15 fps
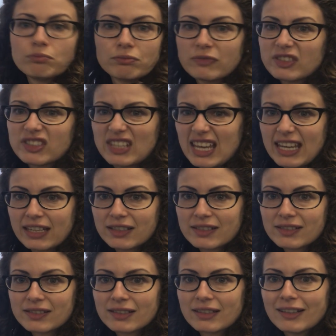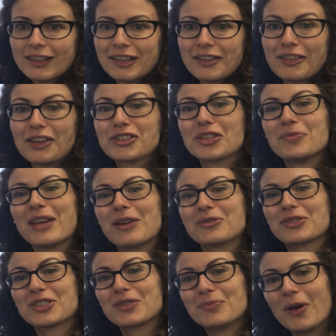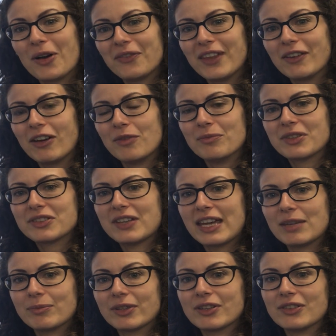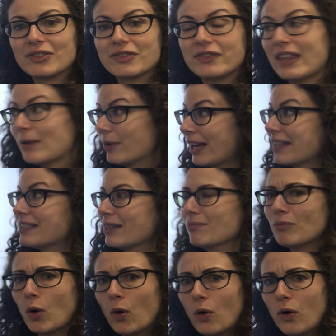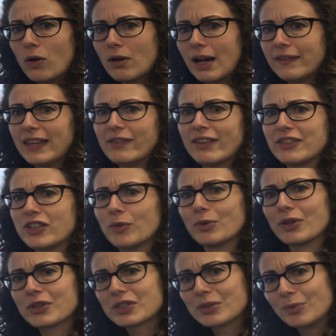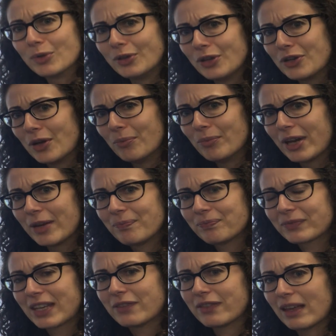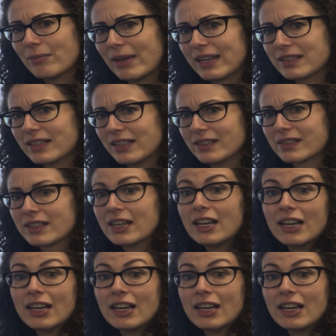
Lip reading: 6. They should be able to spot their own mistake because they were getting more and they've ended up with a smaller number, if that makes sense.